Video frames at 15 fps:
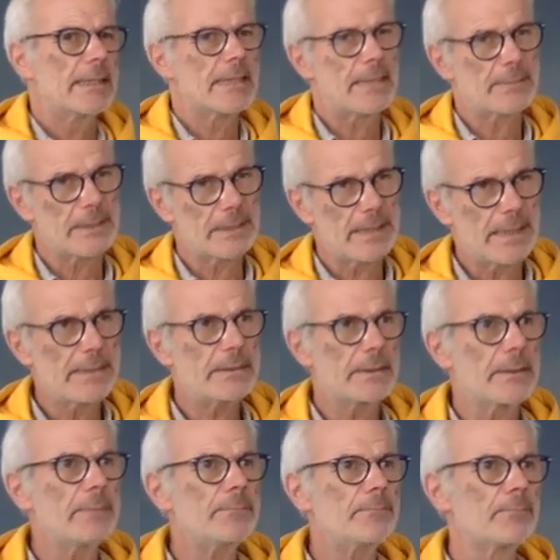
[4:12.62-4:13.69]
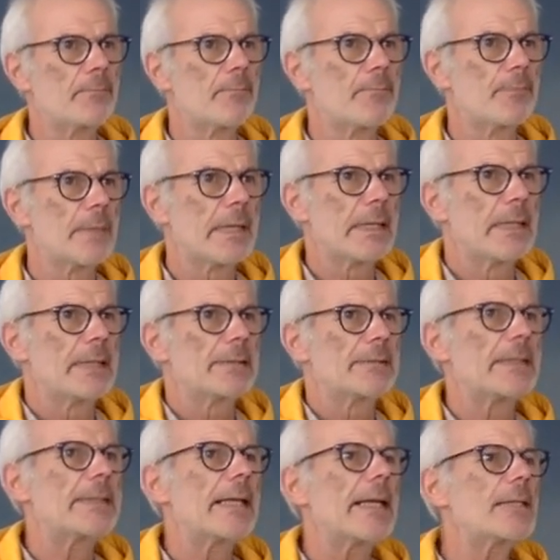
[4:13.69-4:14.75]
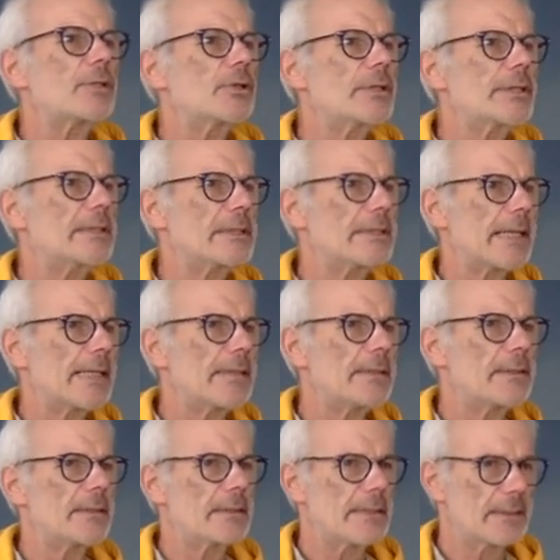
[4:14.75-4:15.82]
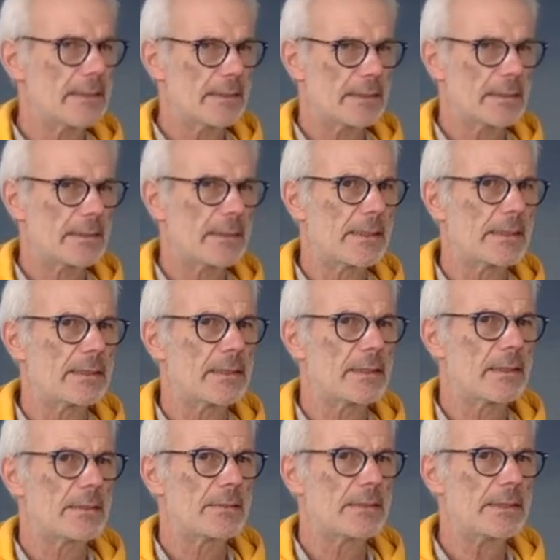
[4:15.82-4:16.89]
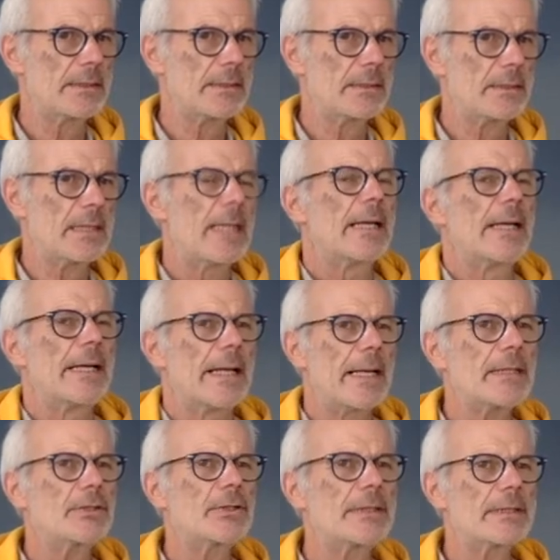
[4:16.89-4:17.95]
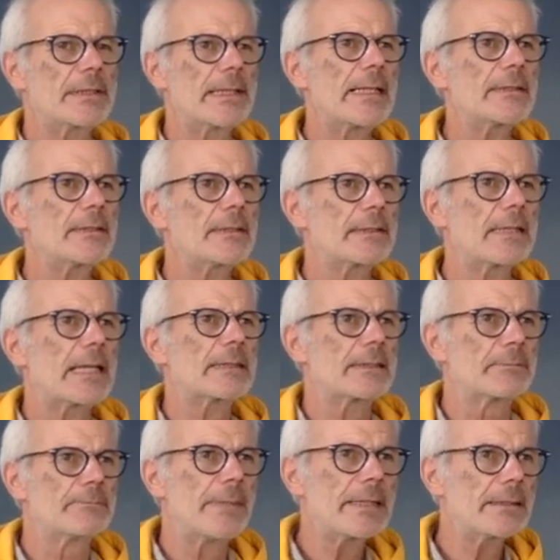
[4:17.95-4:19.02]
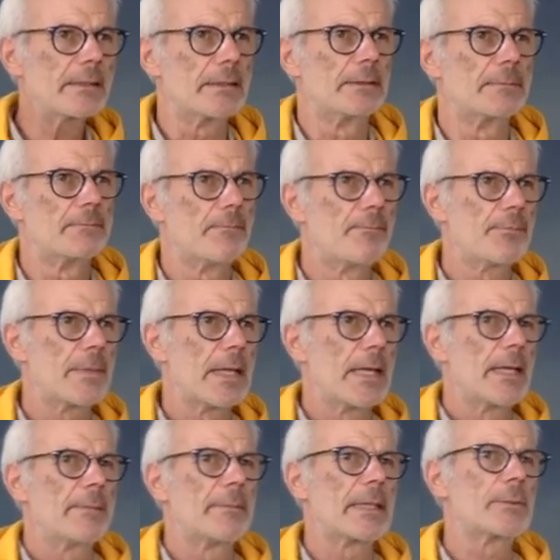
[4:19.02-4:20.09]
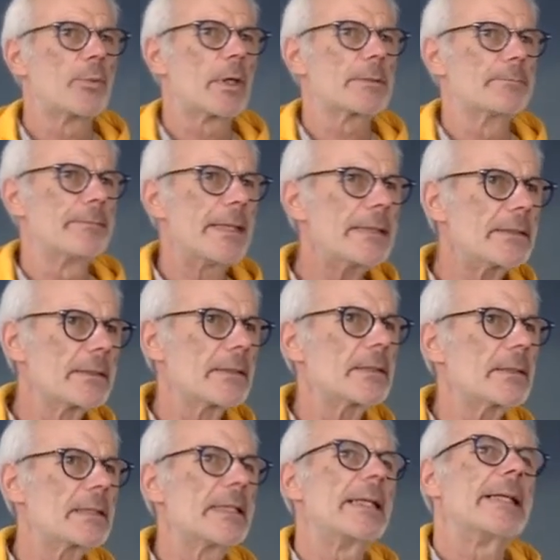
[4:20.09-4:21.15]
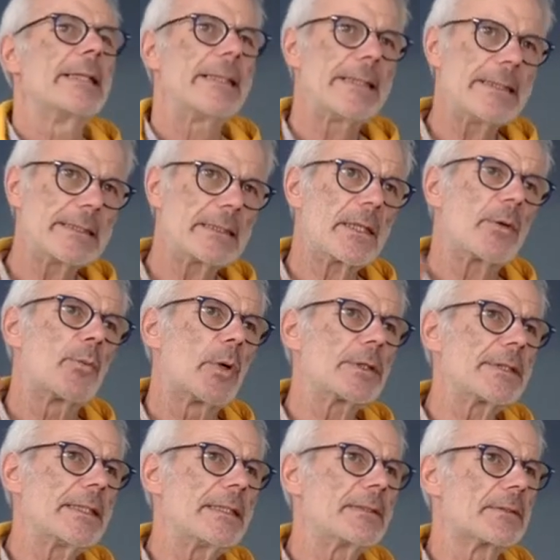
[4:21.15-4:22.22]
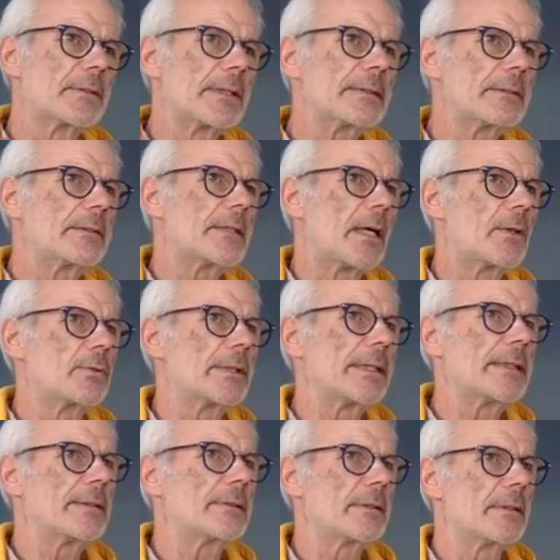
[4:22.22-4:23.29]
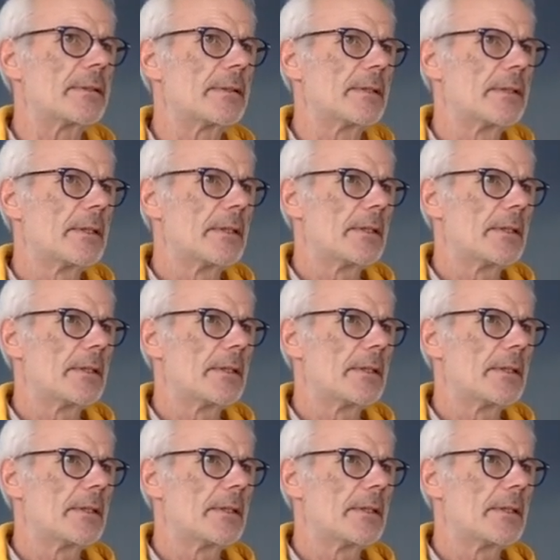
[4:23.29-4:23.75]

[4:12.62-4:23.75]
coming later that actually status, this is his thesis, actually status doesn't matter. But what matters is what is written down in the